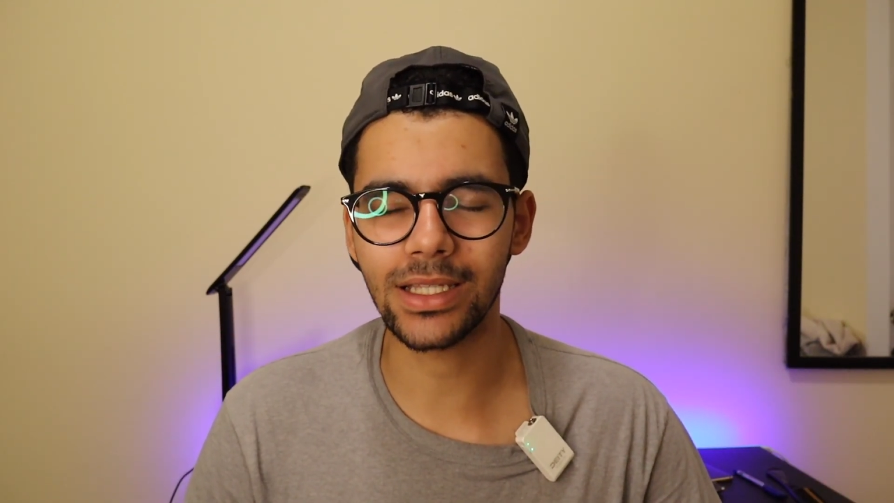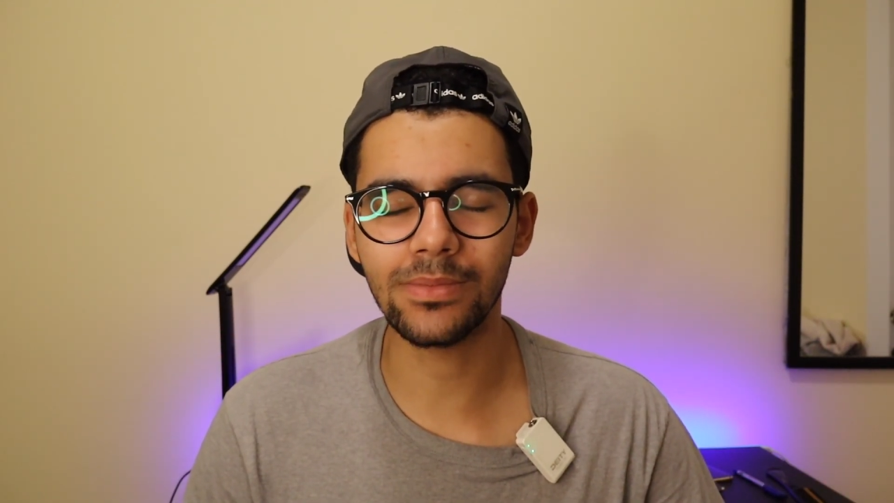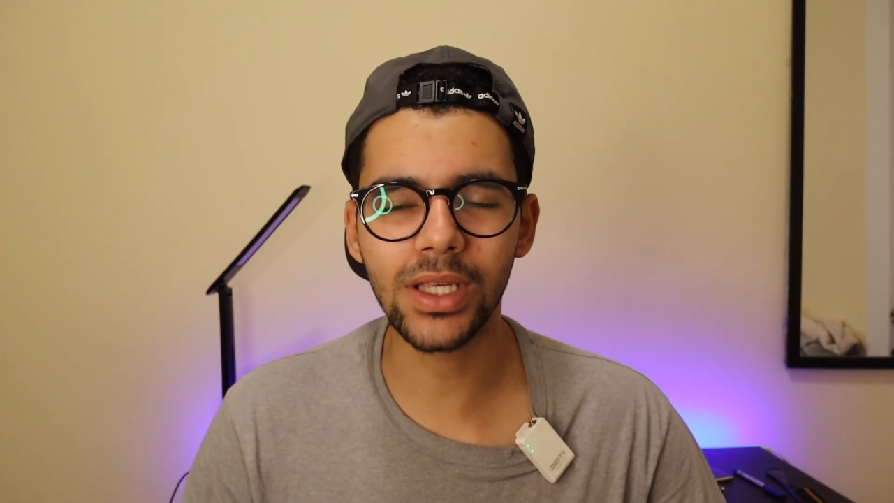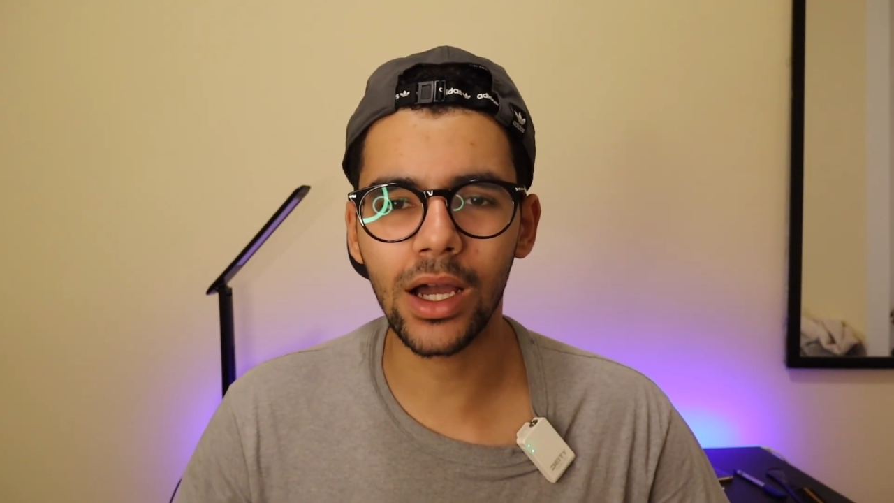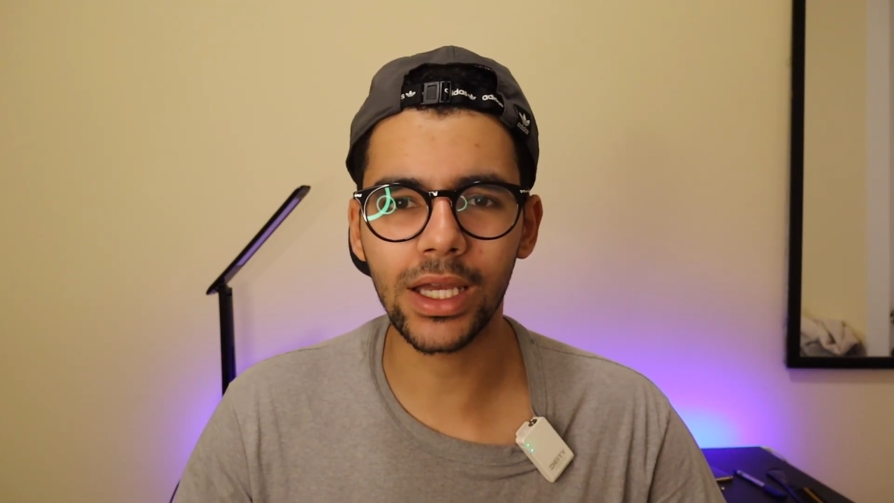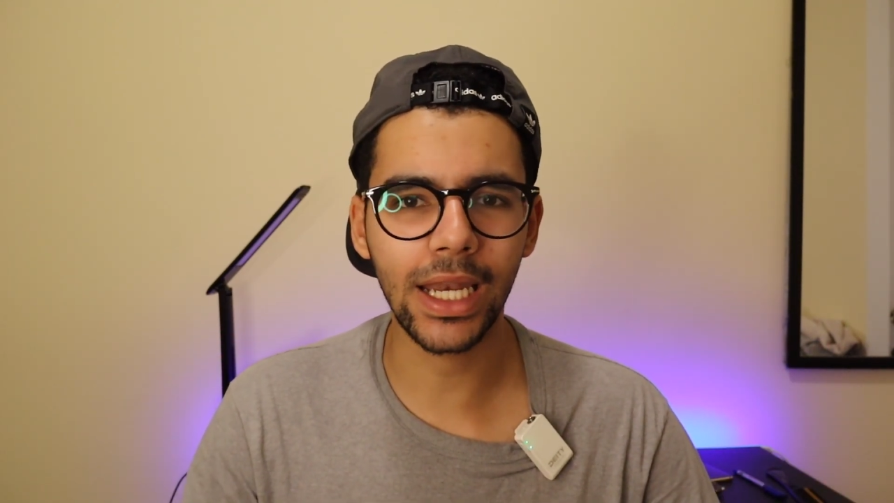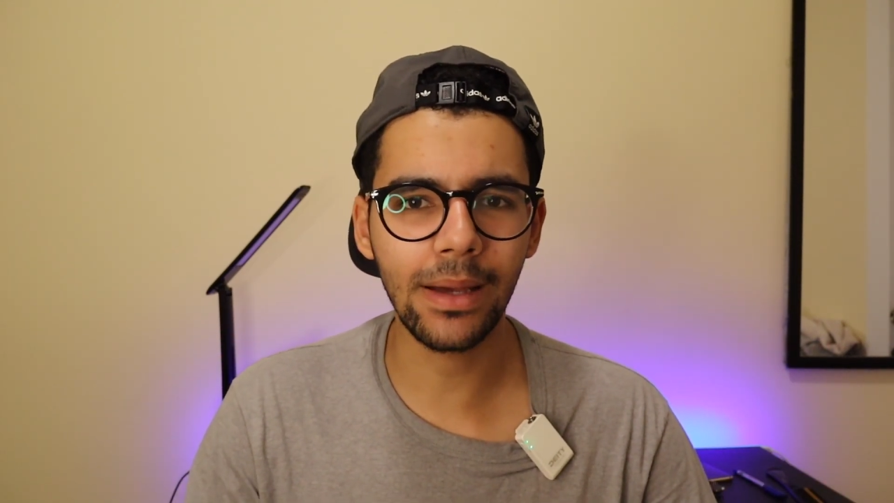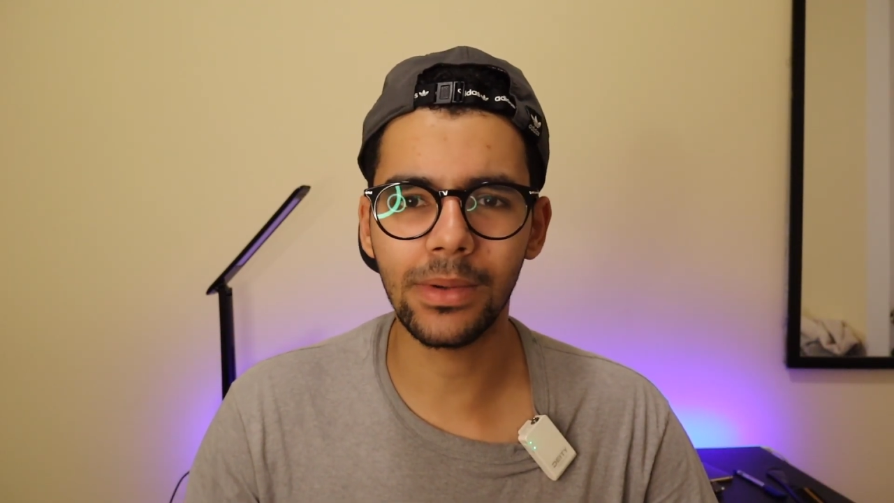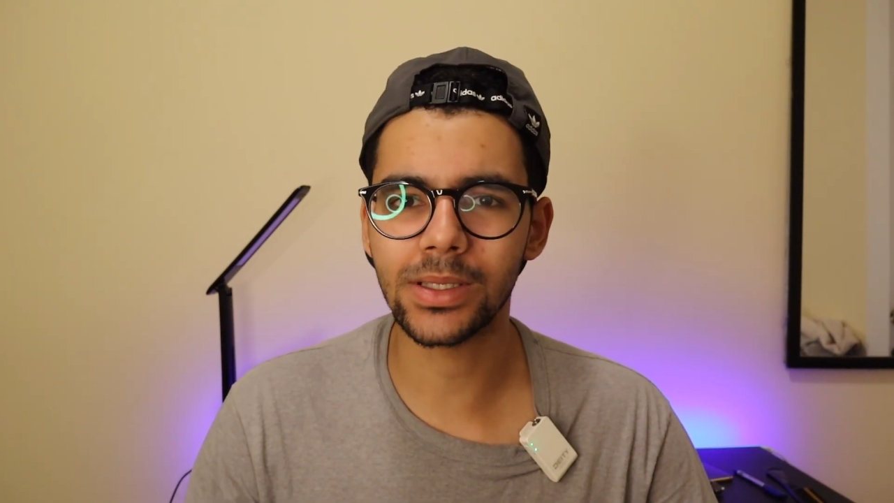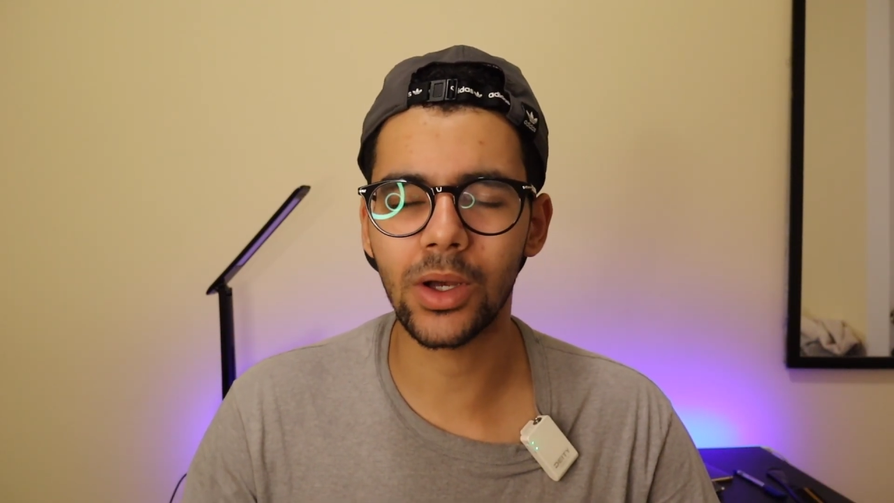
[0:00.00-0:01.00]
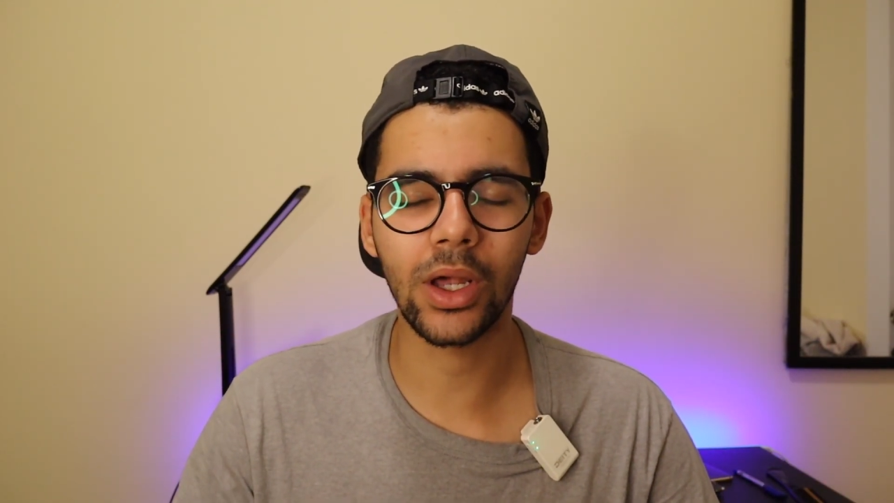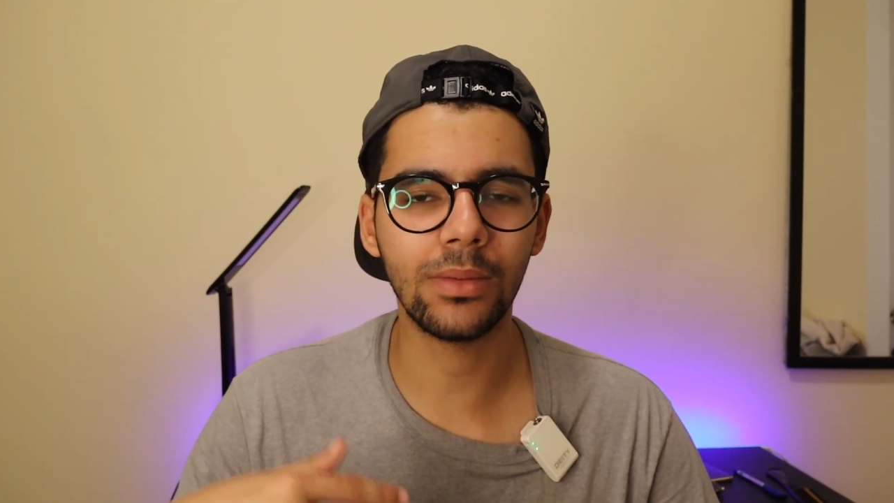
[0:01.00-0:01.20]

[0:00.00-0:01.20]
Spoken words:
I'm talking Amazon,